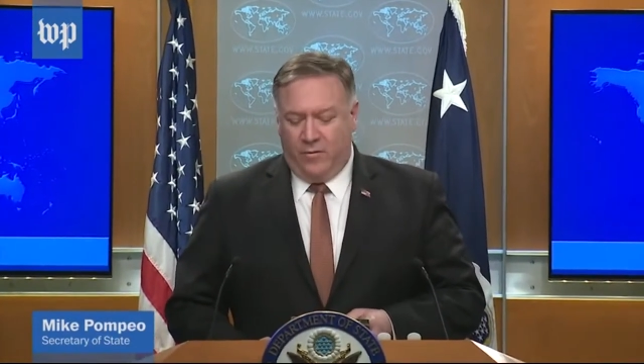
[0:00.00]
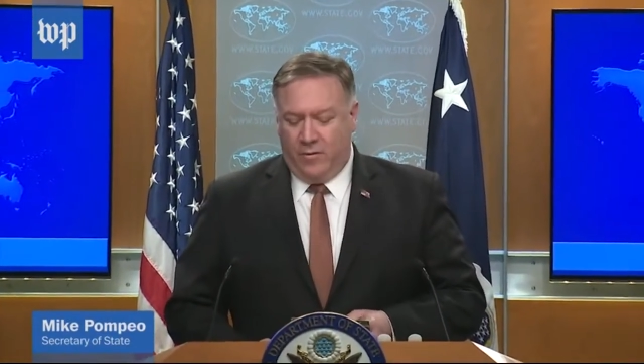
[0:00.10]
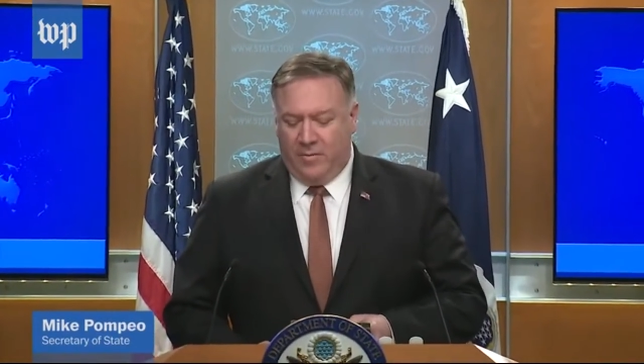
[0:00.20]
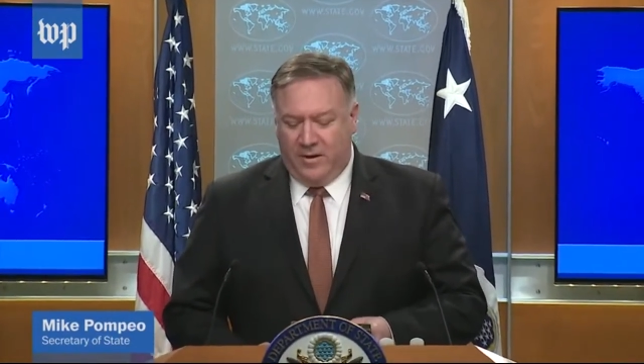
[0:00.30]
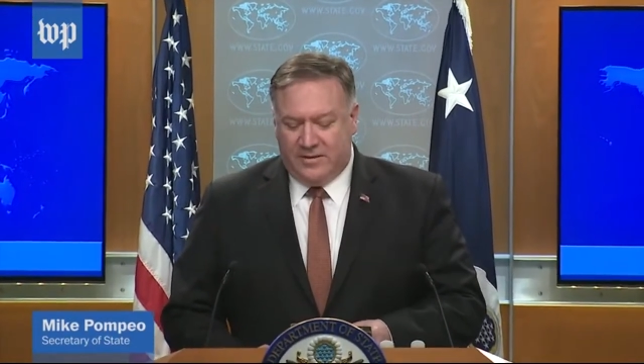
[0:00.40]

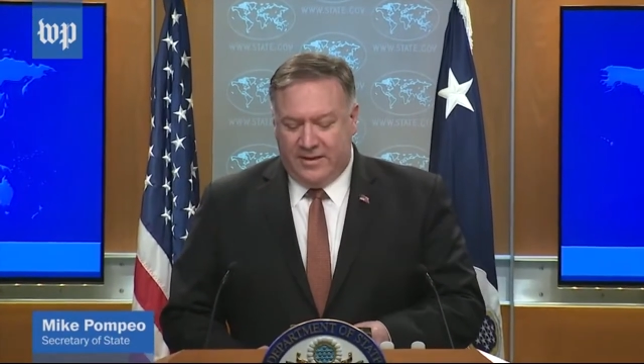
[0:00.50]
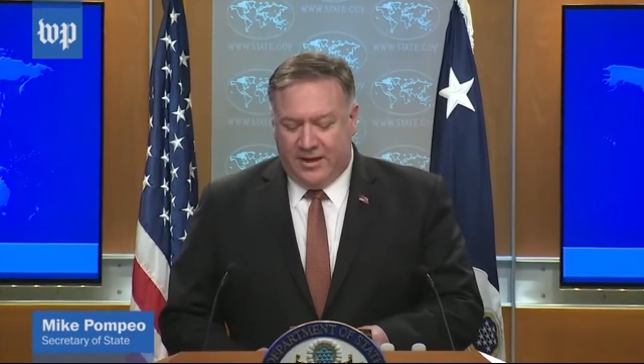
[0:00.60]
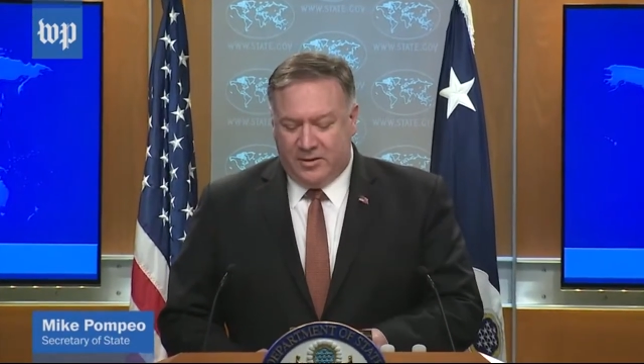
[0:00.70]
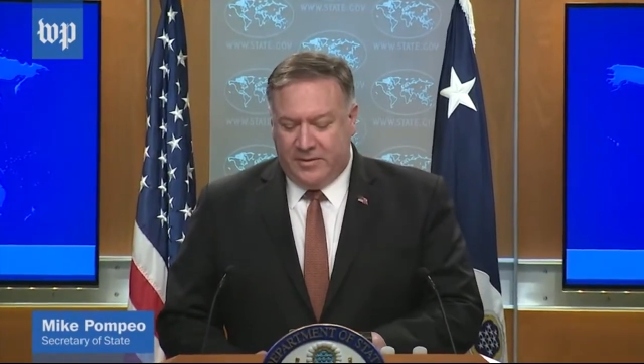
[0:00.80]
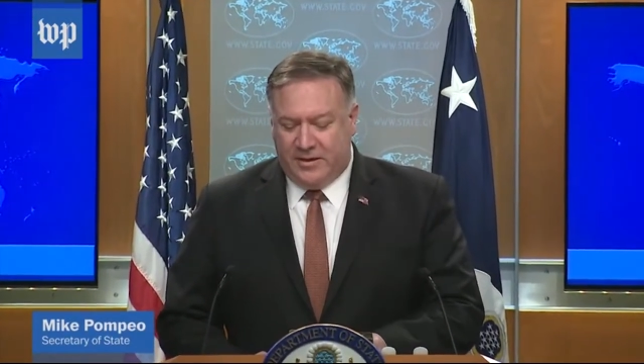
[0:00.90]
foreign policy
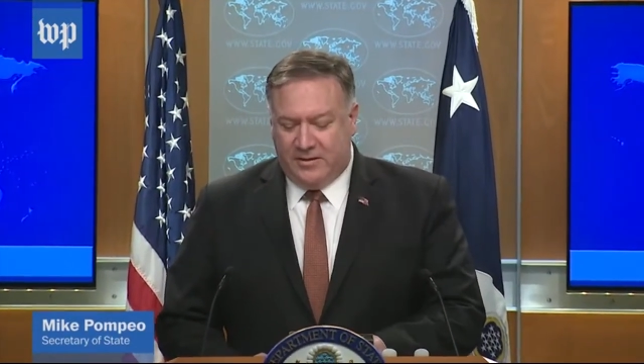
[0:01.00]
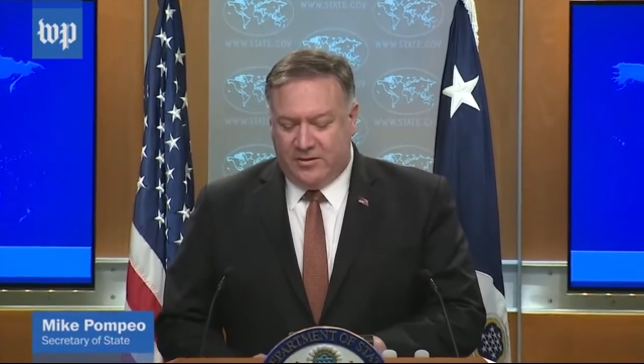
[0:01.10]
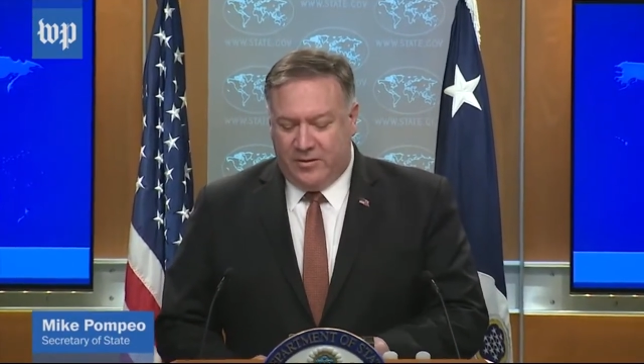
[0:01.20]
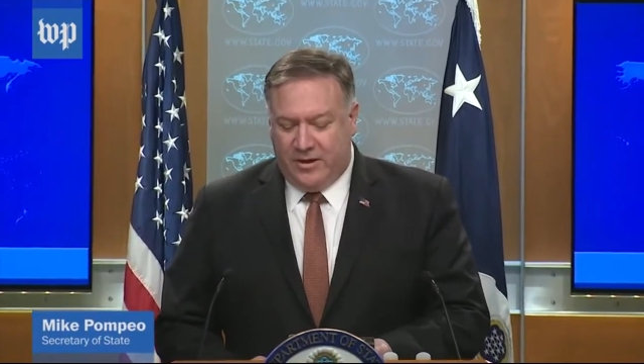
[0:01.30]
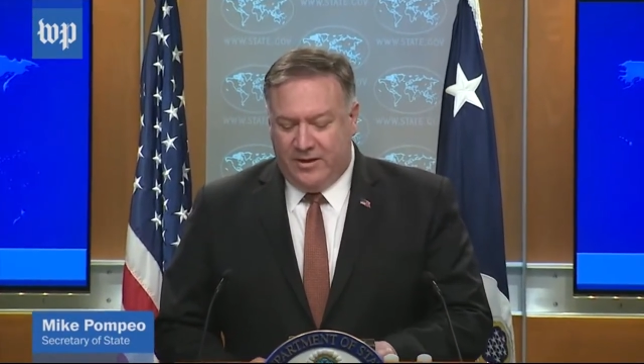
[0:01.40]
announcement
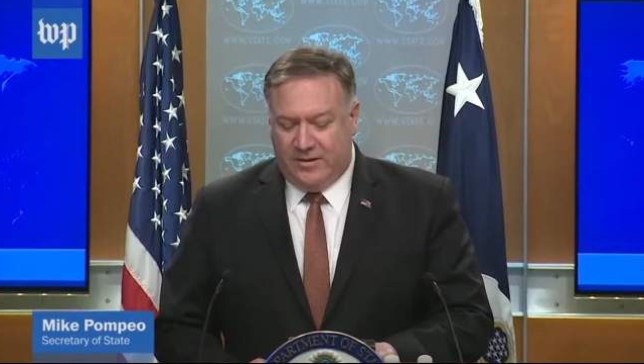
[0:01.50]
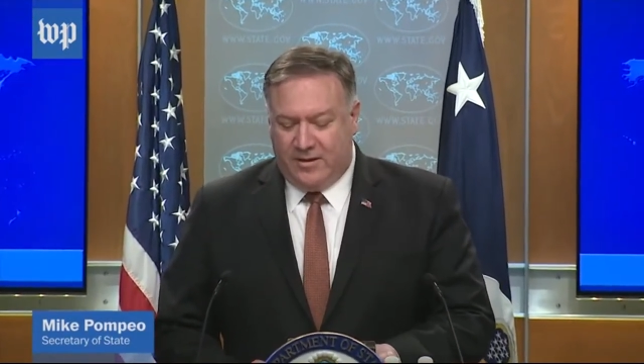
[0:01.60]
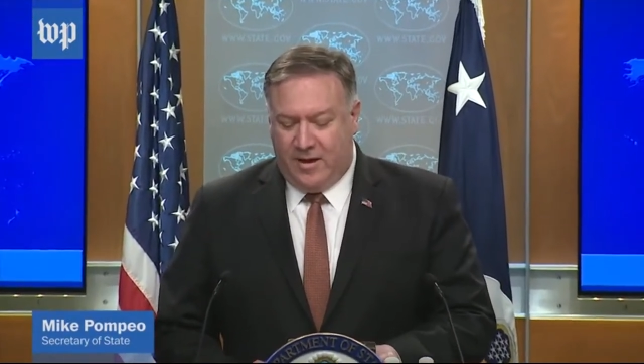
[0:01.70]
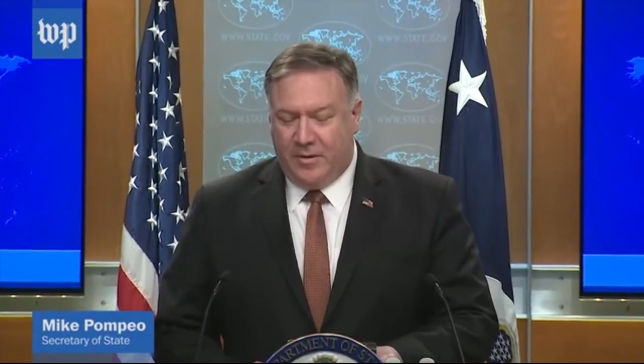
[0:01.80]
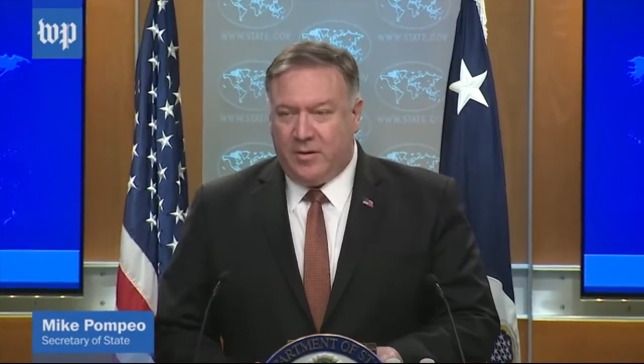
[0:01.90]
concerning the
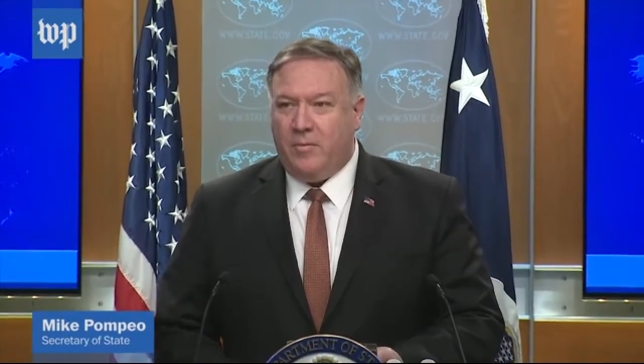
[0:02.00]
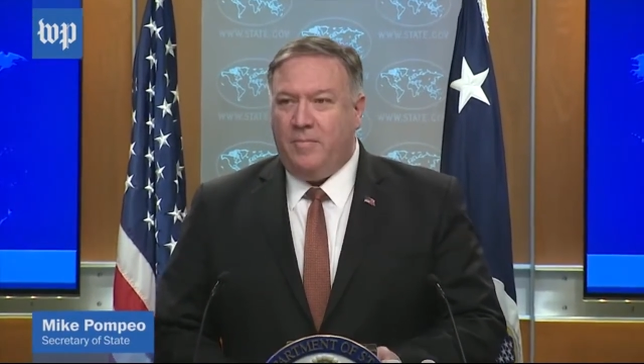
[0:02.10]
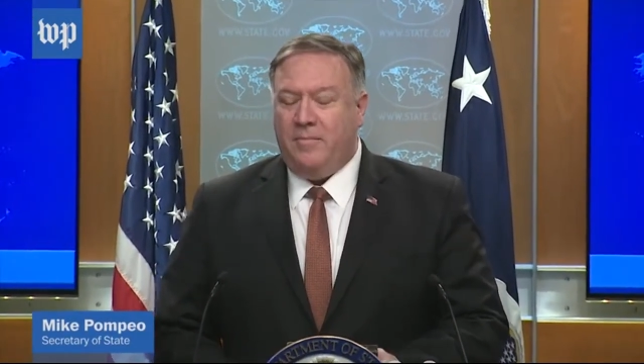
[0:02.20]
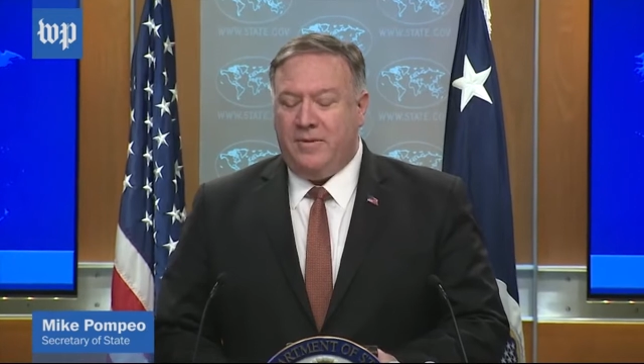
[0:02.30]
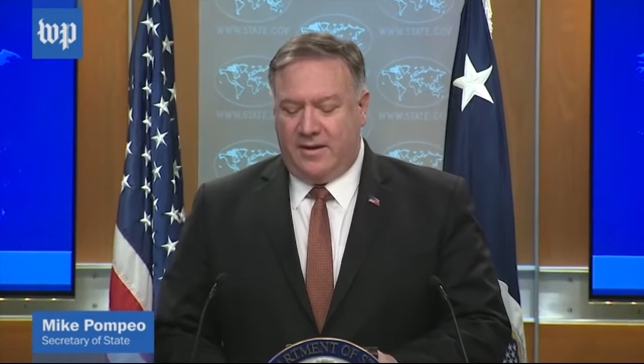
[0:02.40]
Islamic
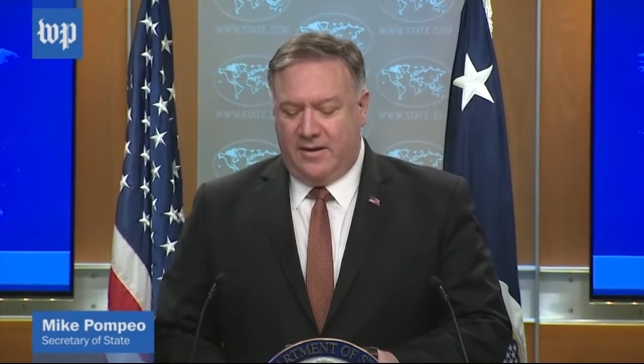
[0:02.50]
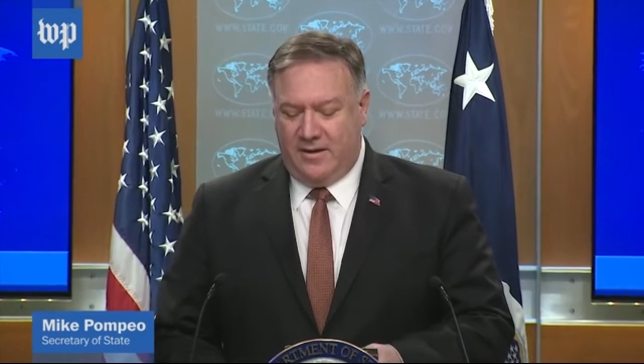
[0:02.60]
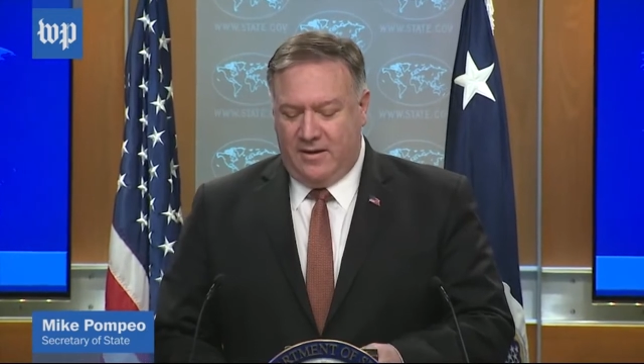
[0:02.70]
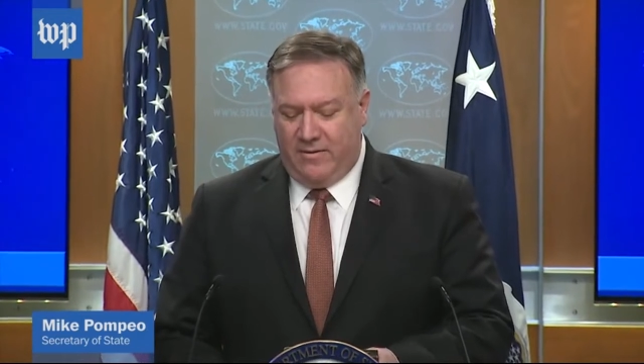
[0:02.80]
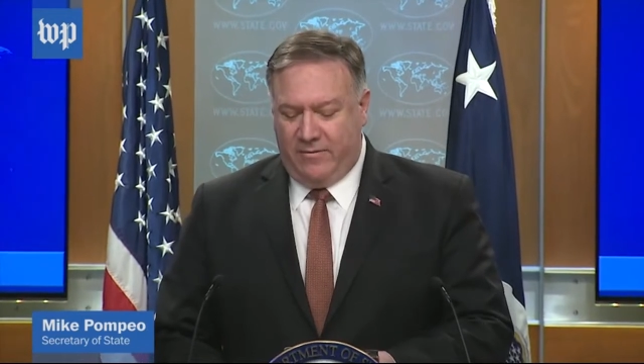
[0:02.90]
Republic
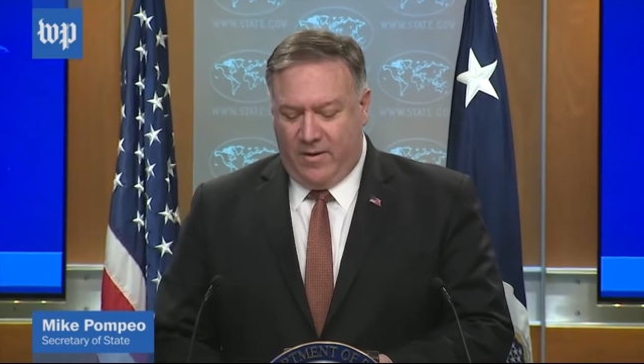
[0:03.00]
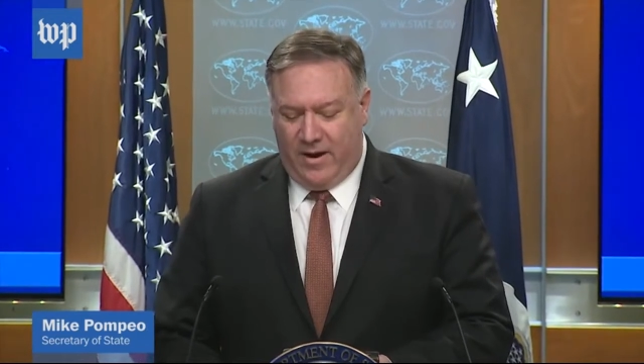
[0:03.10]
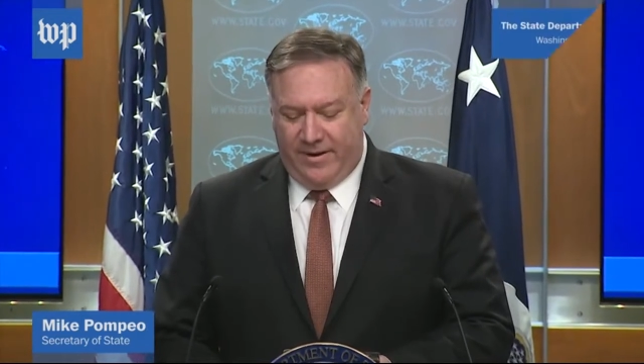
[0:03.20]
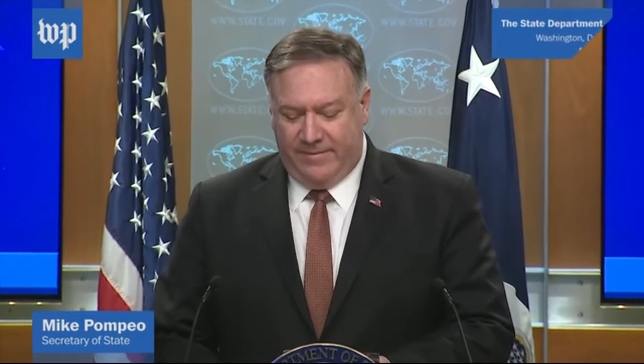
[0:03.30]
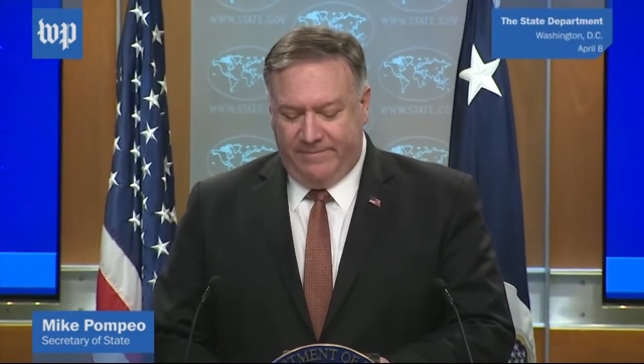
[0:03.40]
of
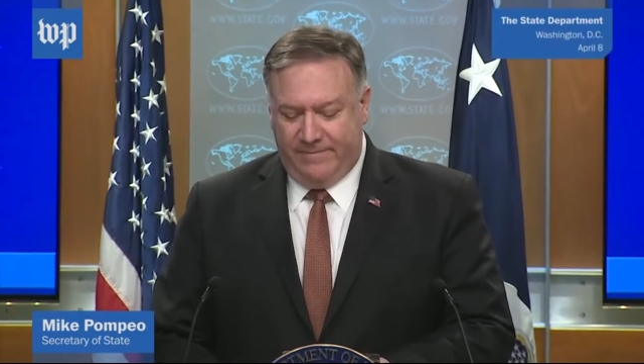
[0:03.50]
Iran.